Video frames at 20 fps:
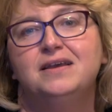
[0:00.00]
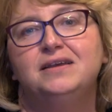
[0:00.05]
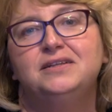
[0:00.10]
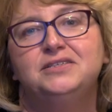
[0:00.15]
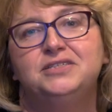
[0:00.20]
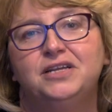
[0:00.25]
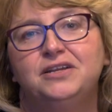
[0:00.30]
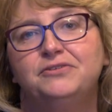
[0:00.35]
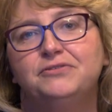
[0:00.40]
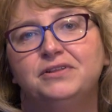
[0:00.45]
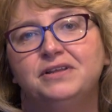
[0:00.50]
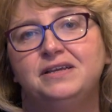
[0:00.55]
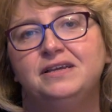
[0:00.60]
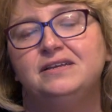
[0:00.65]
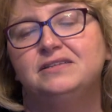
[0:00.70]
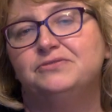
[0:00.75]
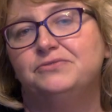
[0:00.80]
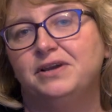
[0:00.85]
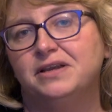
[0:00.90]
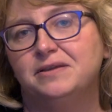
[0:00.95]
Generally,
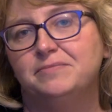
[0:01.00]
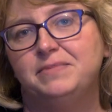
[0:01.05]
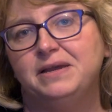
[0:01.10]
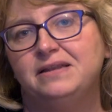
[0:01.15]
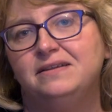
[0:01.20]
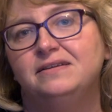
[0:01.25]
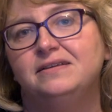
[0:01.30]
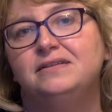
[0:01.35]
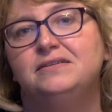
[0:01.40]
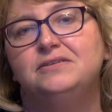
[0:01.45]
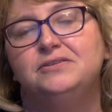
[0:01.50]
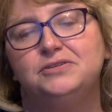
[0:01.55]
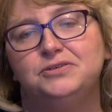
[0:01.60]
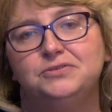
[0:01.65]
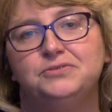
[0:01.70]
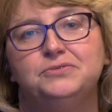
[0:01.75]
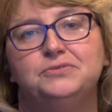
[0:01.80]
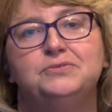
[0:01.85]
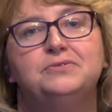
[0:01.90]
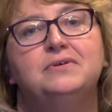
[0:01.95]
it's recommended
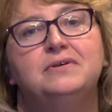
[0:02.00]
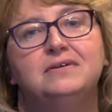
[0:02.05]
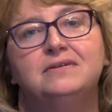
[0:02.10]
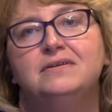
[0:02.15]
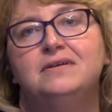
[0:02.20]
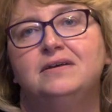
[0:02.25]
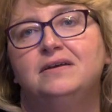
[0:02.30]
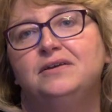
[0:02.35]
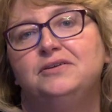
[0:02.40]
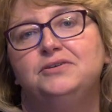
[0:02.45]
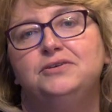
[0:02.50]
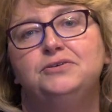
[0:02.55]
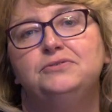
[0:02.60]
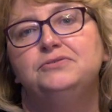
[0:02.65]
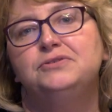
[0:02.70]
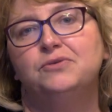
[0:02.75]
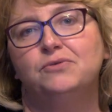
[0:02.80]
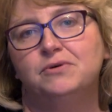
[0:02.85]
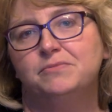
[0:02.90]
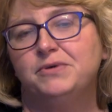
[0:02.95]
to
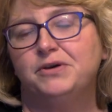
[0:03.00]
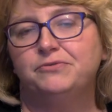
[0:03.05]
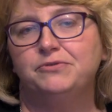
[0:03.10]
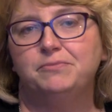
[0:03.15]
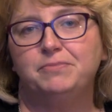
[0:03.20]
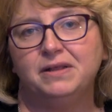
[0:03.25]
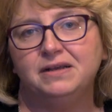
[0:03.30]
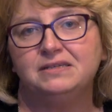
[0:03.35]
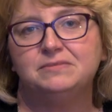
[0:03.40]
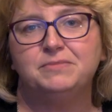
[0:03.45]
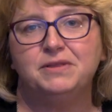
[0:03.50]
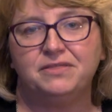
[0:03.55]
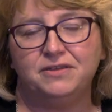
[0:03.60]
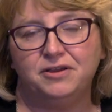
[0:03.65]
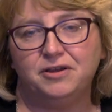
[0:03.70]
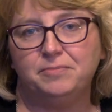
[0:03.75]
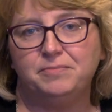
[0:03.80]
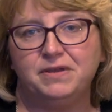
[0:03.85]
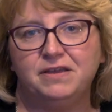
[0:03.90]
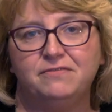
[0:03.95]
use hormone replacement
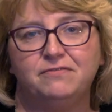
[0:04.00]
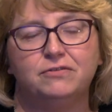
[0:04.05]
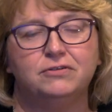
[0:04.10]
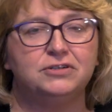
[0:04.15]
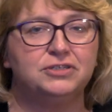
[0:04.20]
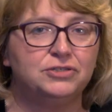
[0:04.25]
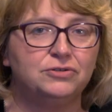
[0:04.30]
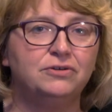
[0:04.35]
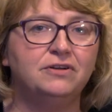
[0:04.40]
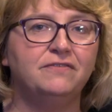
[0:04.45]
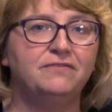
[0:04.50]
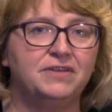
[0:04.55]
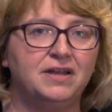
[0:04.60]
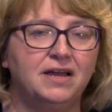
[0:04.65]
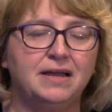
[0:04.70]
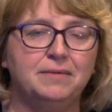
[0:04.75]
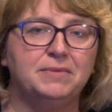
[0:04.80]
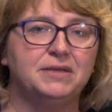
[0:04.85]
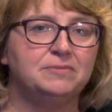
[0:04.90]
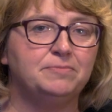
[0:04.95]
therapy for as short of
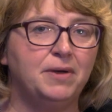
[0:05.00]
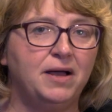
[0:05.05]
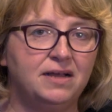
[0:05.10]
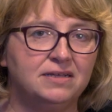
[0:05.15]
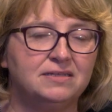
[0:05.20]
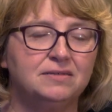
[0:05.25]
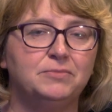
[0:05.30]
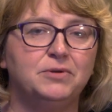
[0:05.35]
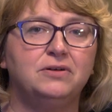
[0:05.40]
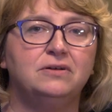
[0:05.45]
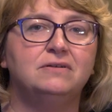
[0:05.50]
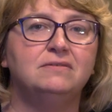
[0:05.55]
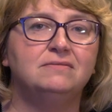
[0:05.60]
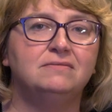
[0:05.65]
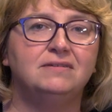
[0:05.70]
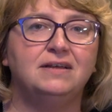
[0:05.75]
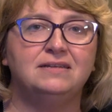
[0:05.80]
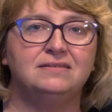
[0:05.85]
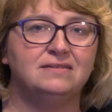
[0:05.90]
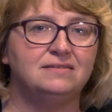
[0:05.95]
time as possible,
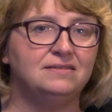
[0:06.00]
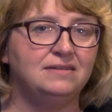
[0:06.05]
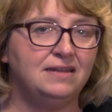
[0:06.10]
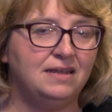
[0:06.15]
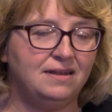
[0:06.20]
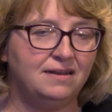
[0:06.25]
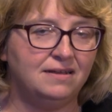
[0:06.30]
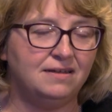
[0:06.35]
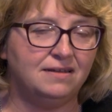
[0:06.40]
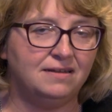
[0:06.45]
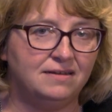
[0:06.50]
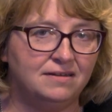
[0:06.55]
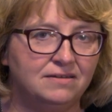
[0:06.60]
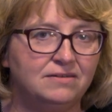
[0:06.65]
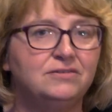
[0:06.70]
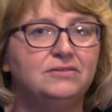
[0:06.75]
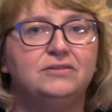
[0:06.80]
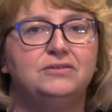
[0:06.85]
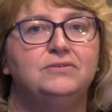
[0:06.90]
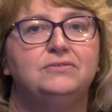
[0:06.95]
as is needed
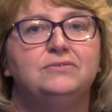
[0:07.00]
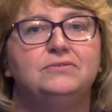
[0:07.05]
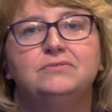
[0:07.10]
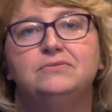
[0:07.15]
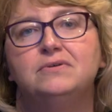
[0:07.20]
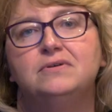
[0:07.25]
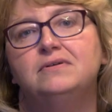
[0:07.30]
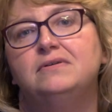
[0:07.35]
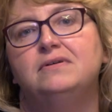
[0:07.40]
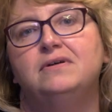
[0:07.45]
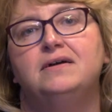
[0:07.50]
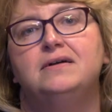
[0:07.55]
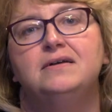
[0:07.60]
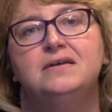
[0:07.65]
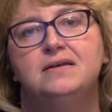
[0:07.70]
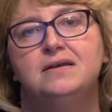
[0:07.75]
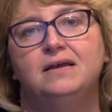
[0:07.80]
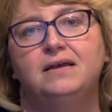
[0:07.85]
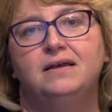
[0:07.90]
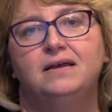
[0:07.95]
to
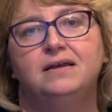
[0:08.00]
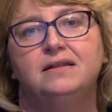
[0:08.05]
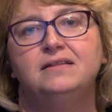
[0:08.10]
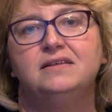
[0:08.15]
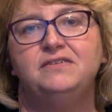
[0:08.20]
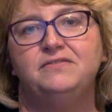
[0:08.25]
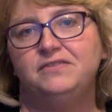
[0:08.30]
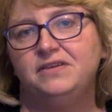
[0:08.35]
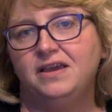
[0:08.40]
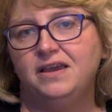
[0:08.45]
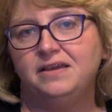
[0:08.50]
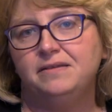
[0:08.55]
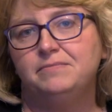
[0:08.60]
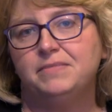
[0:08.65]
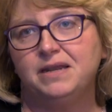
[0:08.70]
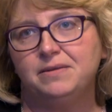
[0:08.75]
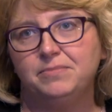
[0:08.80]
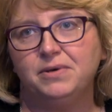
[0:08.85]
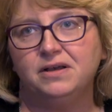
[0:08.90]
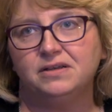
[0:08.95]
alleviate
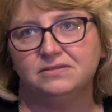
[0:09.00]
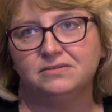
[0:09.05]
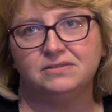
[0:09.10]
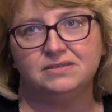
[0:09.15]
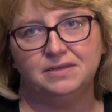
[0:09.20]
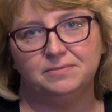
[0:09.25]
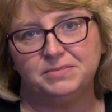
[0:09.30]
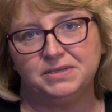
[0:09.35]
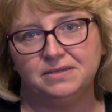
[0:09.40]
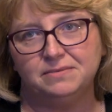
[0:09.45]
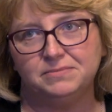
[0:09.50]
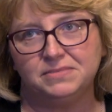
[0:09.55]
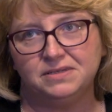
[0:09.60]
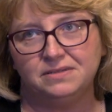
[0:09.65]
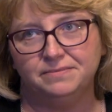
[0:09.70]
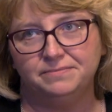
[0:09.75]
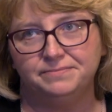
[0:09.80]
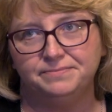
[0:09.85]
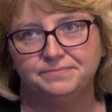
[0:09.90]
menopausal symptoms.